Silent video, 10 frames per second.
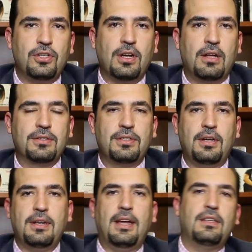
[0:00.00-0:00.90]
and all of a
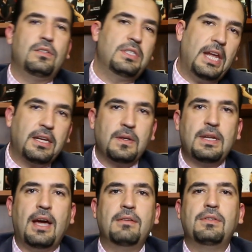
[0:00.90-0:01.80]
sudden I take you
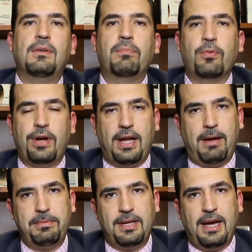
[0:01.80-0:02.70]
down to a
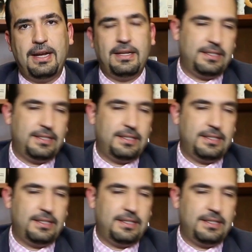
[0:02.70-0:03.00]
pre-op diet.